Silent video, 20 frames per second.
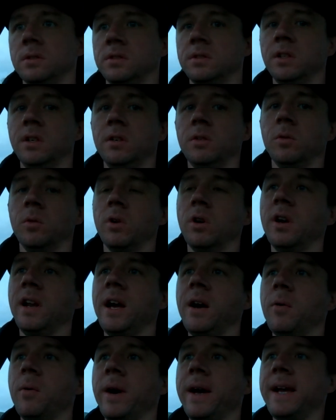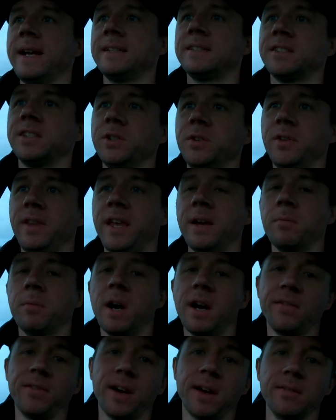So we're on our way to the
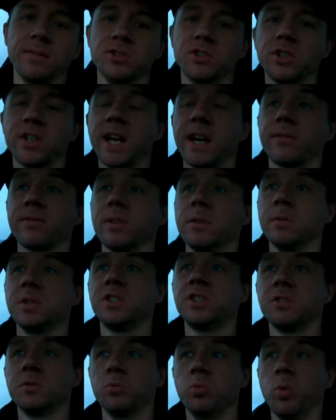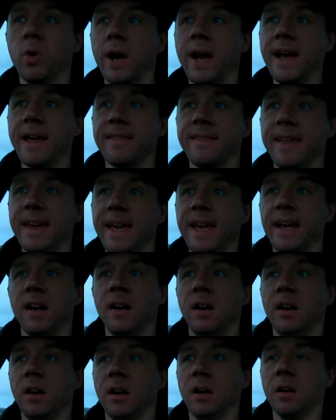NY500 cafe, which is where they
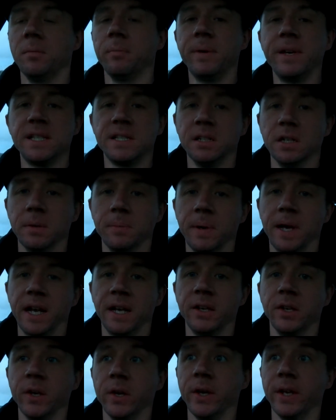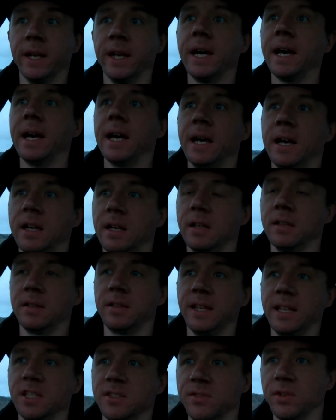are meeting up and doing
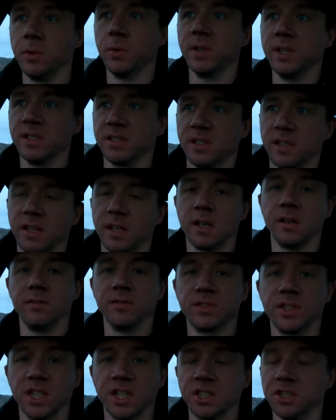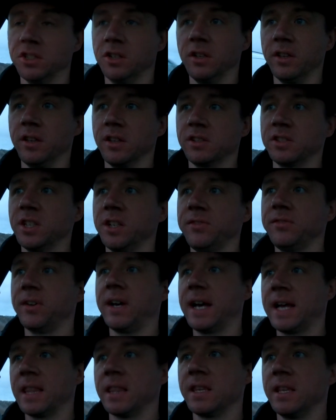the interview with us and the conversation, all the other stuff,
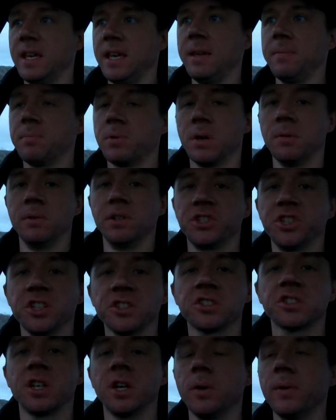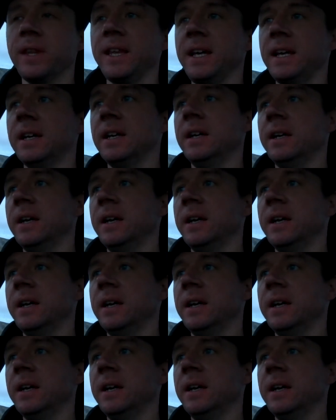and the promo shots to go with it.